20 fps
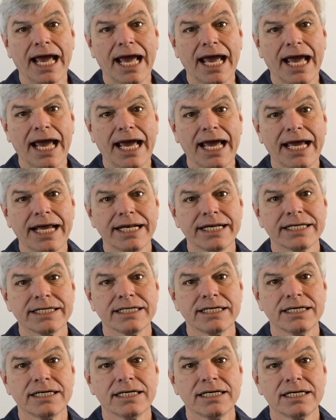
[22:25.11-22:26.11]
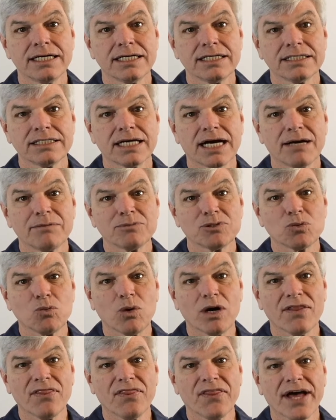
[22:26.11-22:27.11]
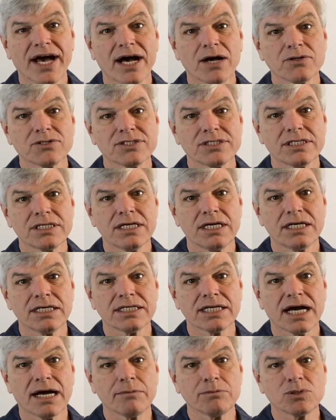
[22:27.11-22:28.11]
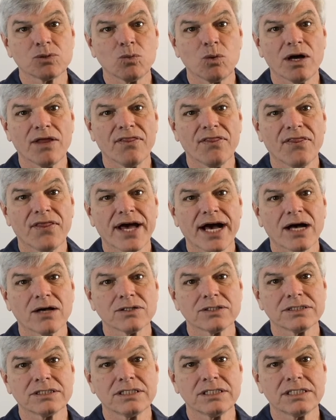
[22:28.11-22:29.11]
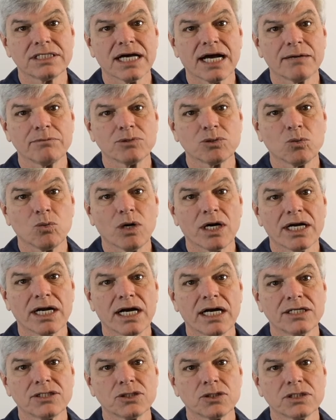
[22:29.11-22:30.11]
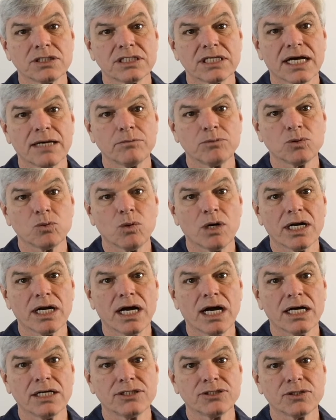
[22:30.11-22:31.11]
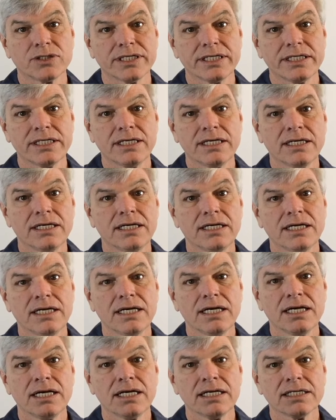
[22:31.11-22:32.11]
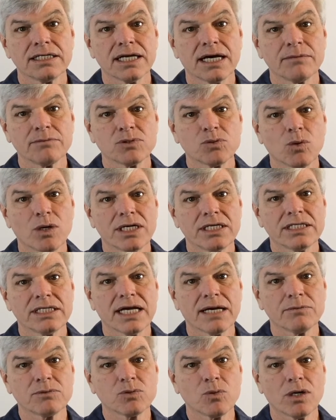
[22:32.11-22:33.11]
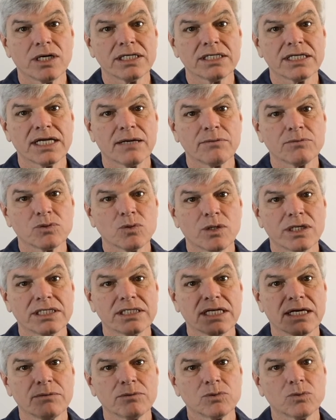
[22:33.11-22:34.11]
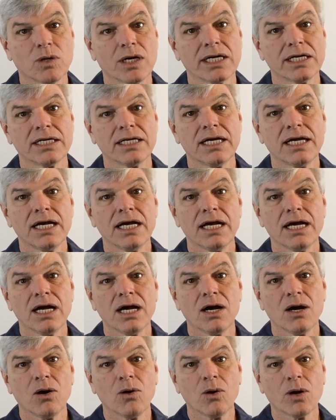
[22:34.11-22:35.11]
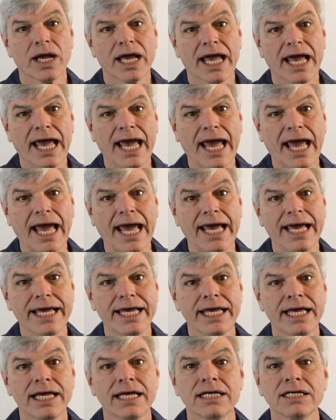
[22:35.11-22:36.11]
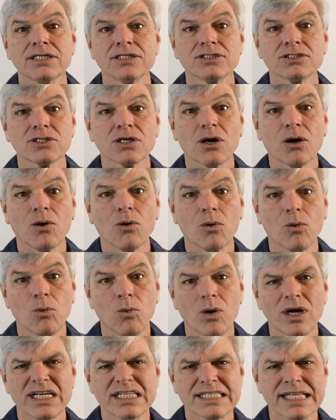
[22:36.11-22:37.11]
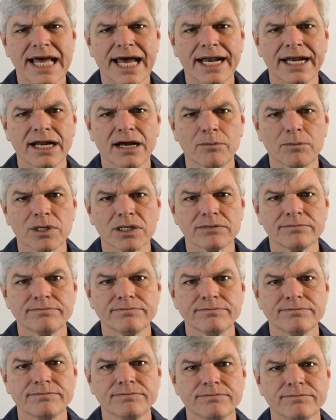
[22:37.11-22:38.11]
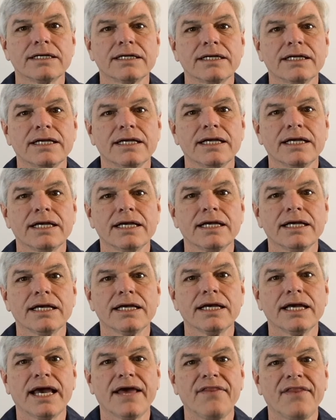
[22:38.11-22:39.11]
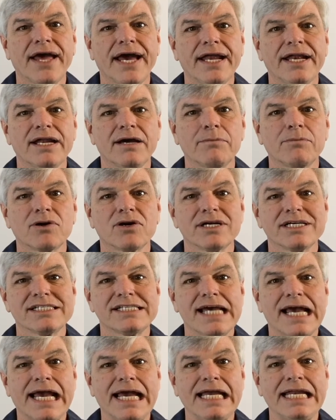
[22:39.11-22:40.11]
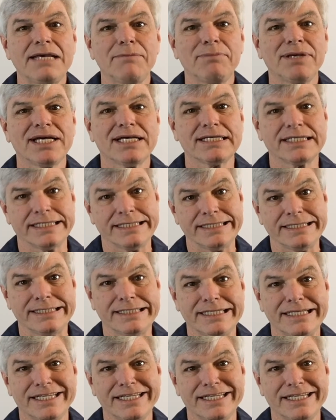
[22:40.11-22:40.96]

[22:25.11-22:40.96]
8 times 1,000 times 1,000 times 100 times 100 times 1 times 1 times 1 times 1. Okay, so what is that number? And that number is 80 billion.